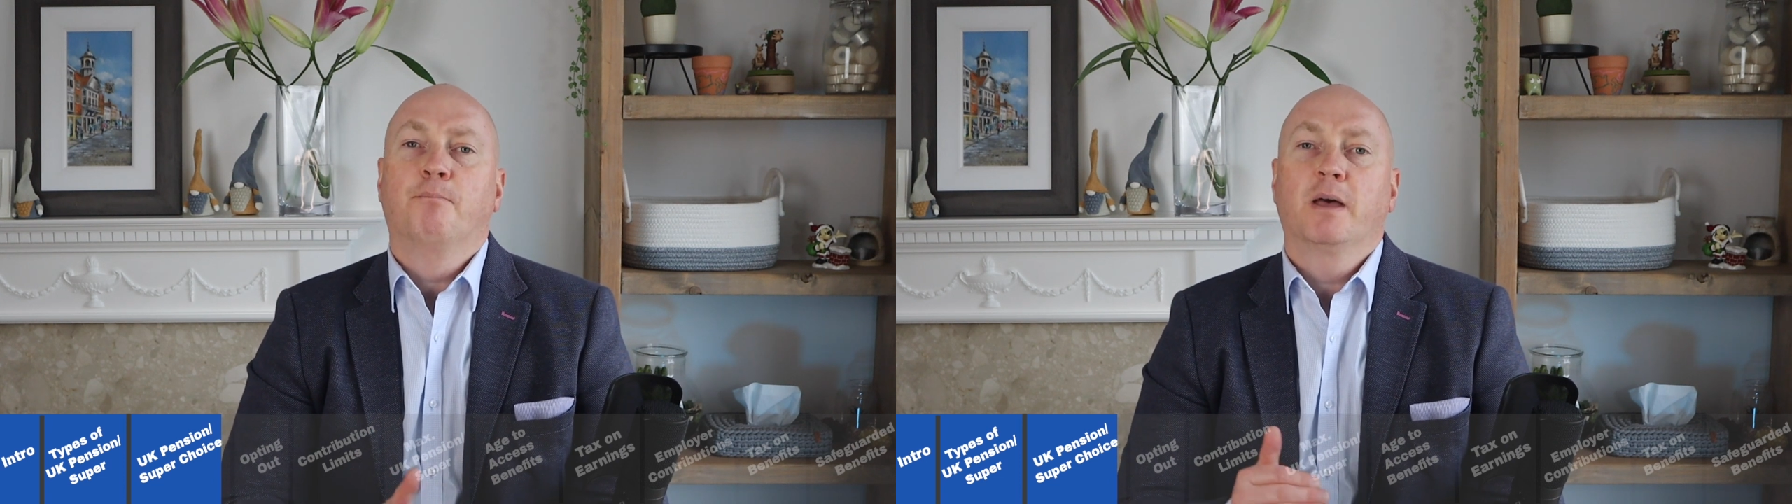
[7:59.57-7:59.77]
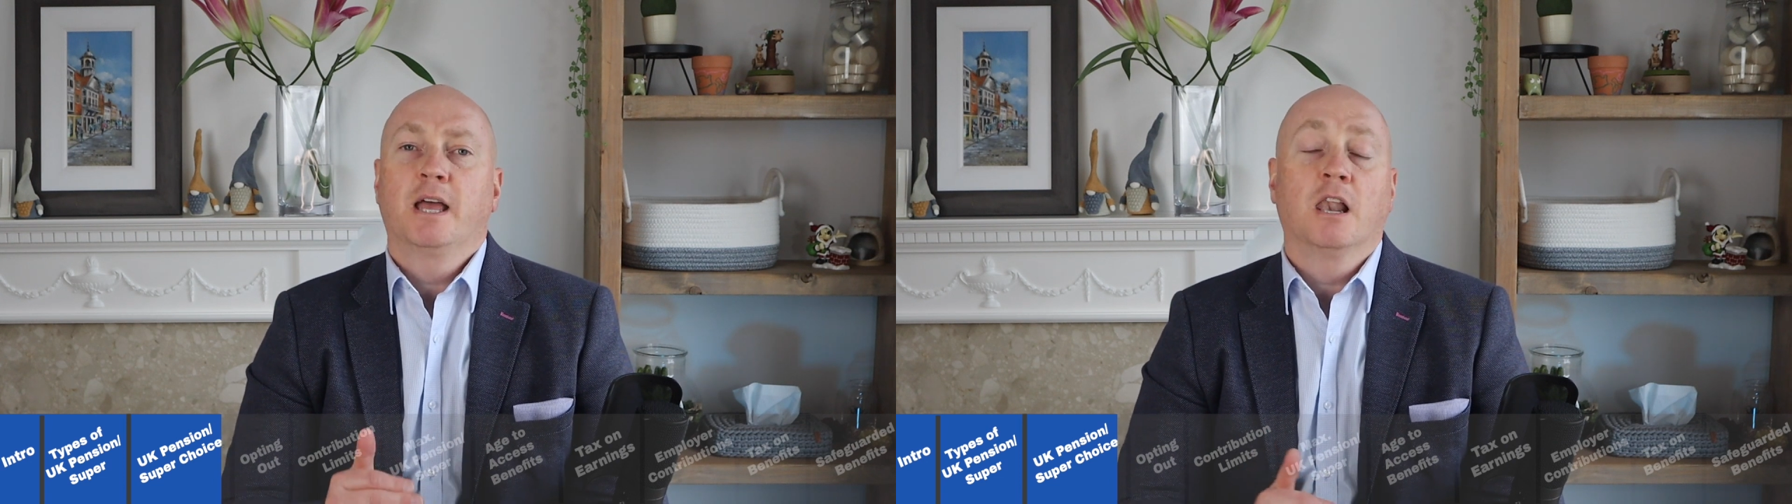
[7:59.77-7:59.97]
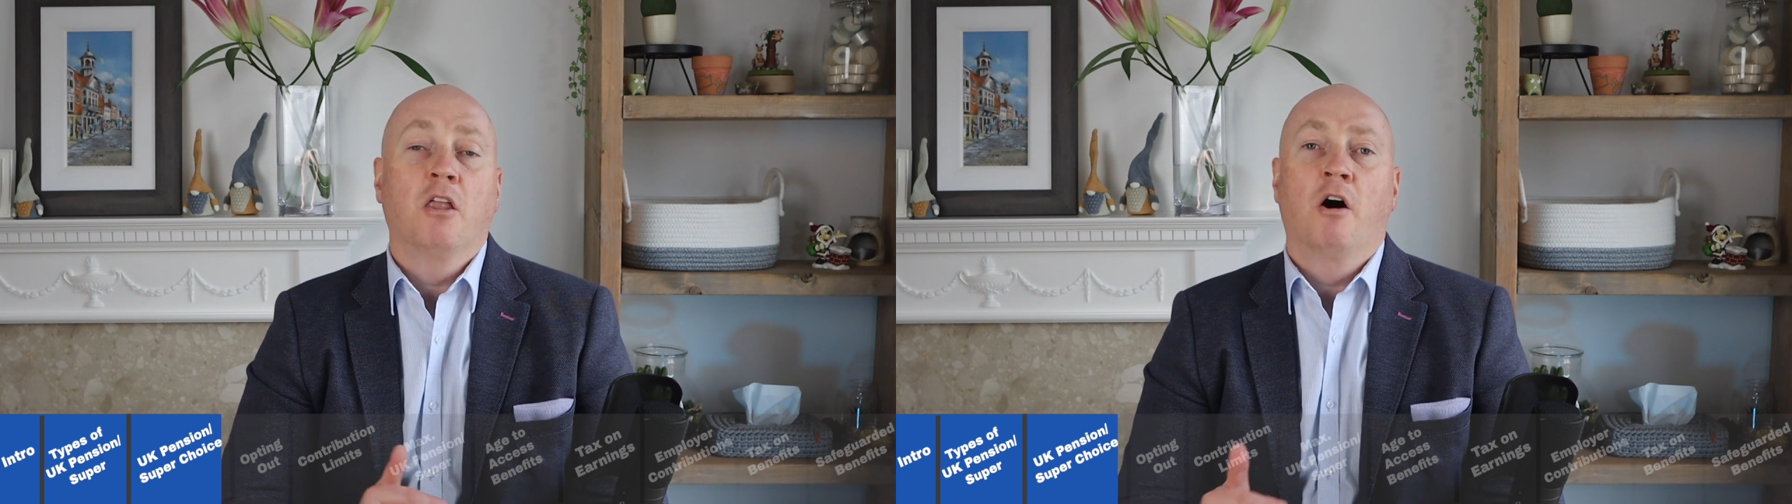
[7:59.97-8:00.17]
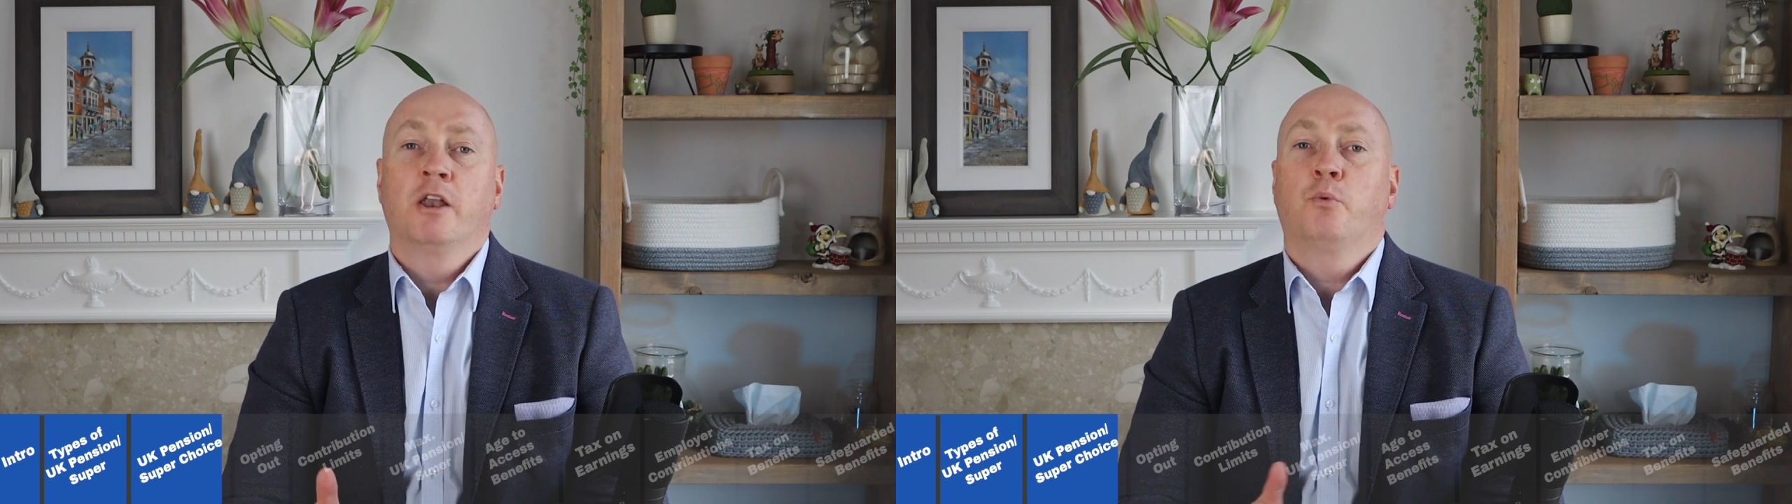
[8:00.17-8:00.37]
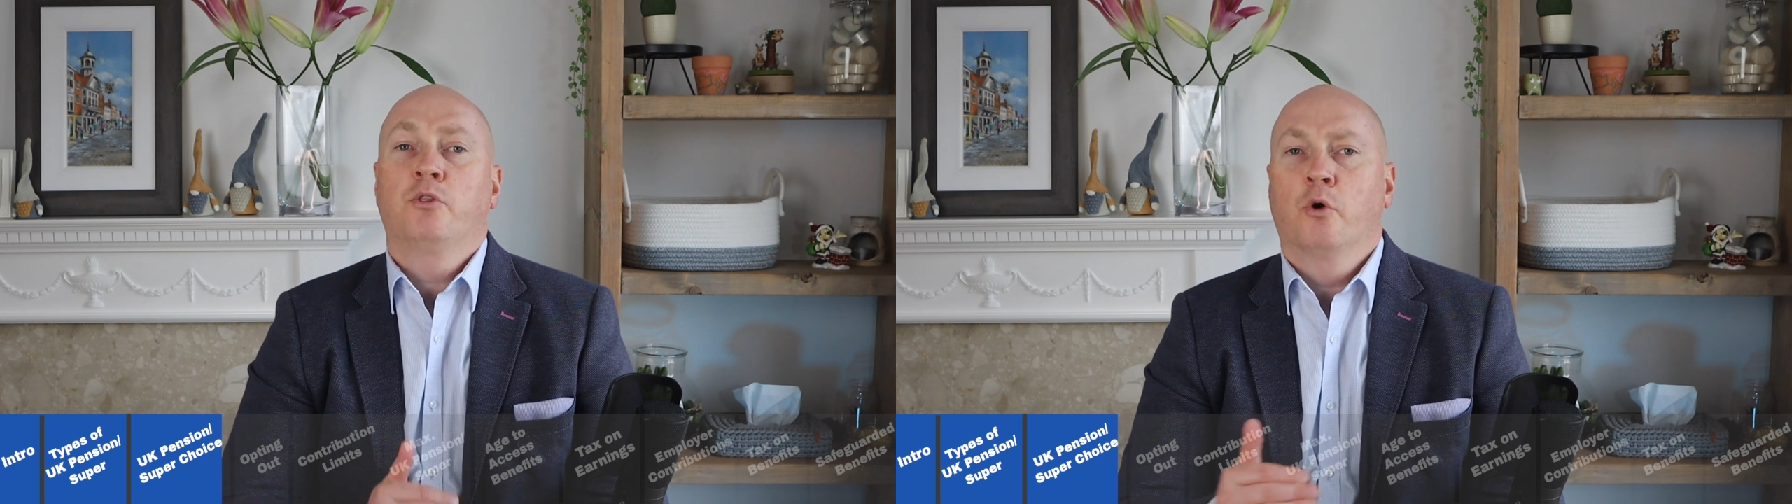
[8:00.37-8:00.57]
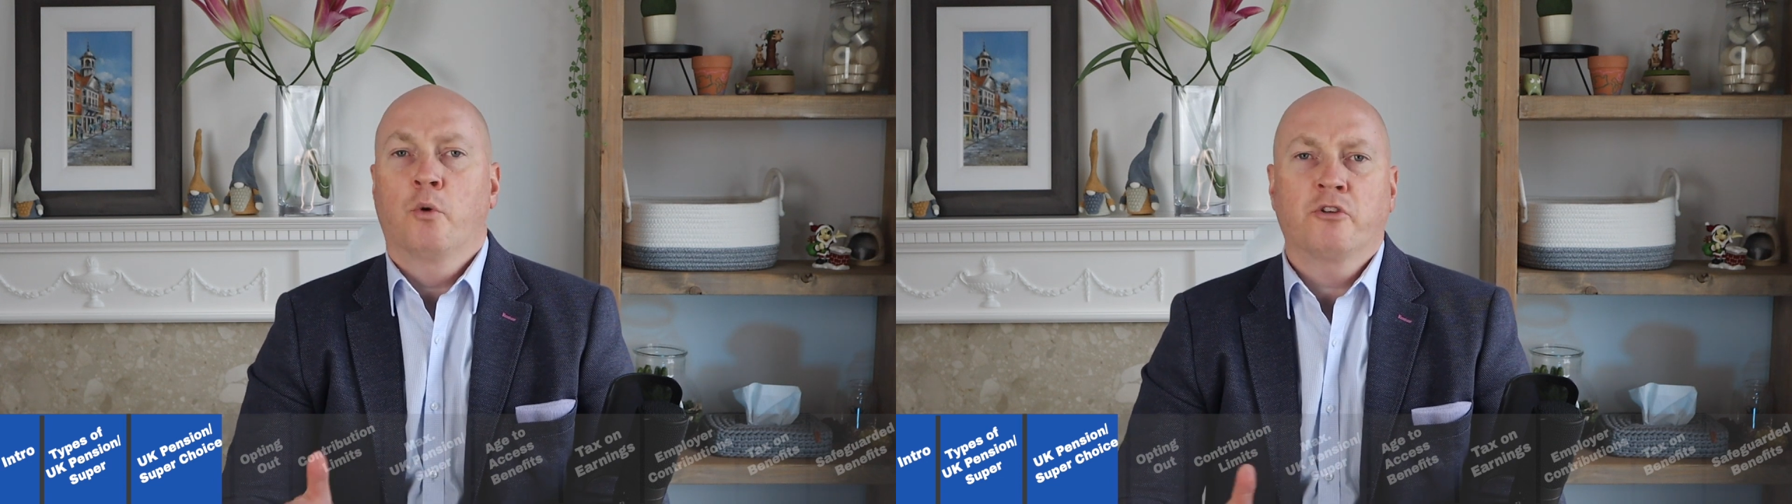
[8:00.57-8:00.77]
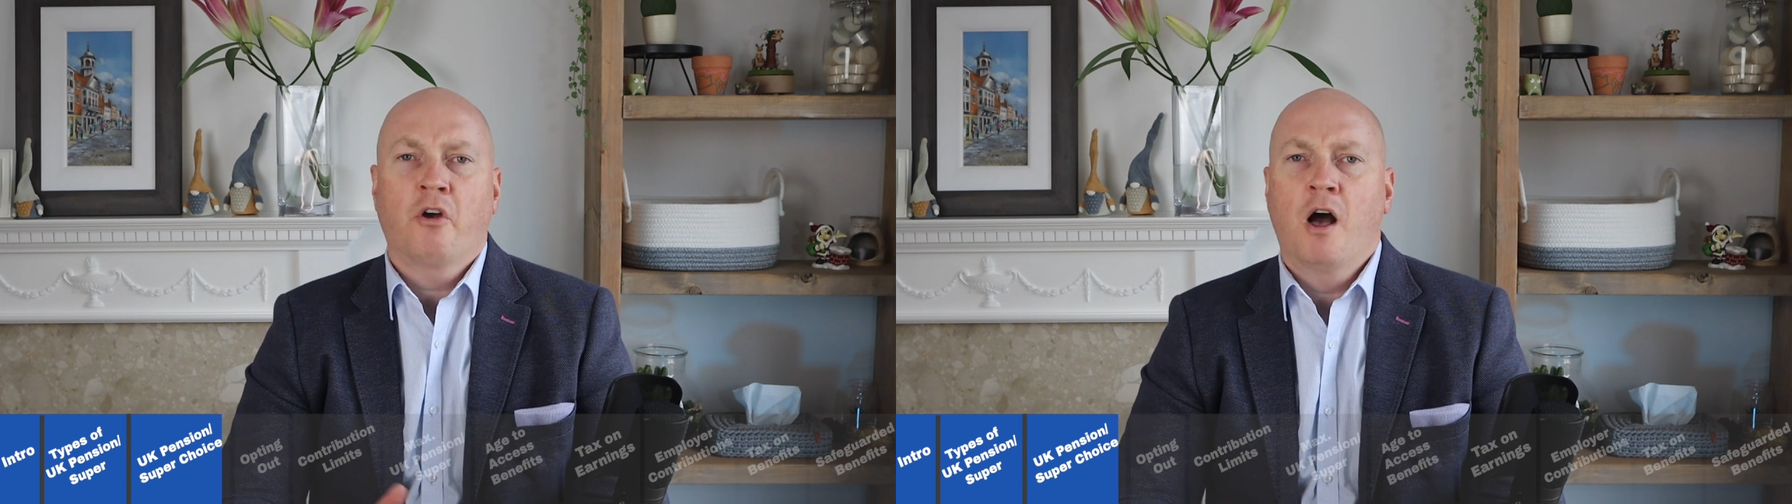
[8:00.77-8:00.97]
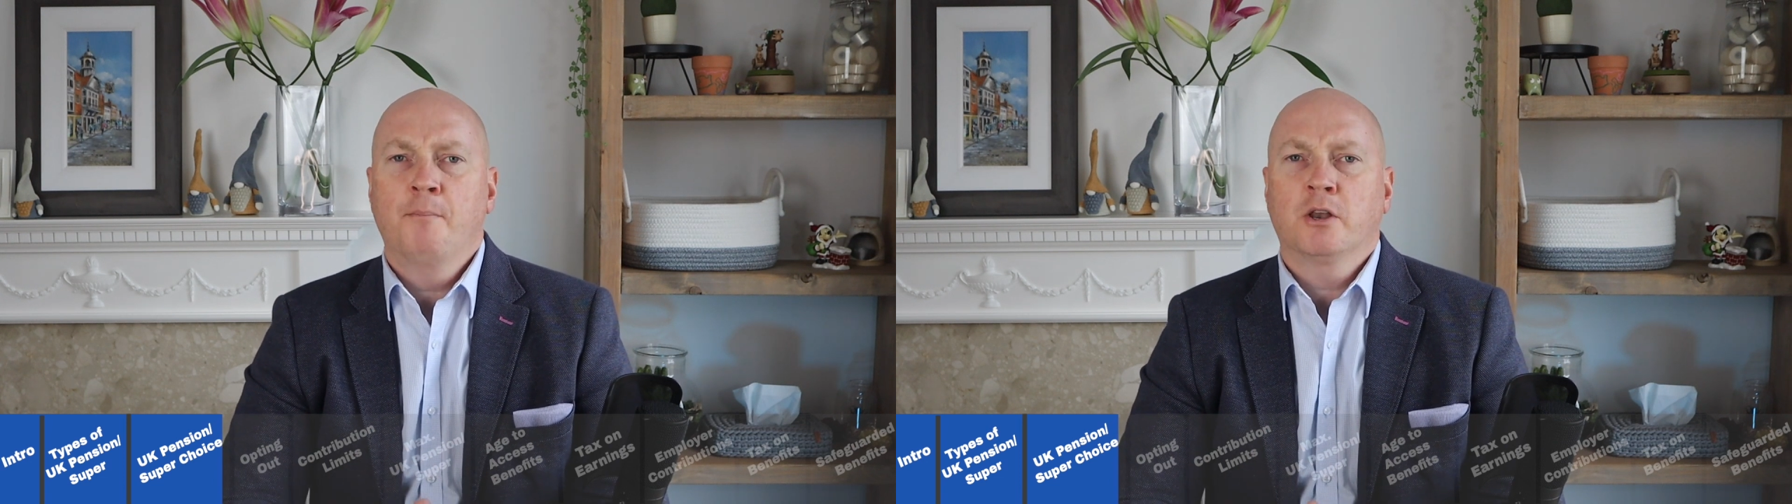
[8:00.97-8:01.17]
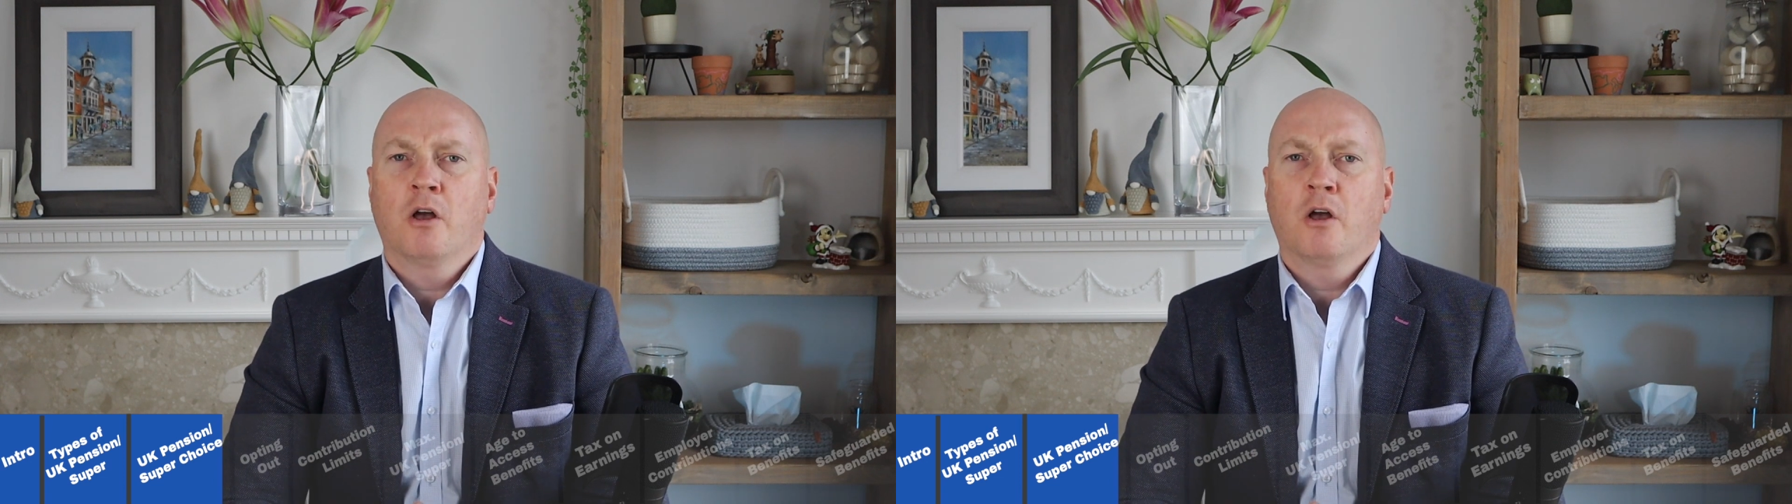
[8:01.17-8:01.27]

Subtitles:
be aligned with your retirement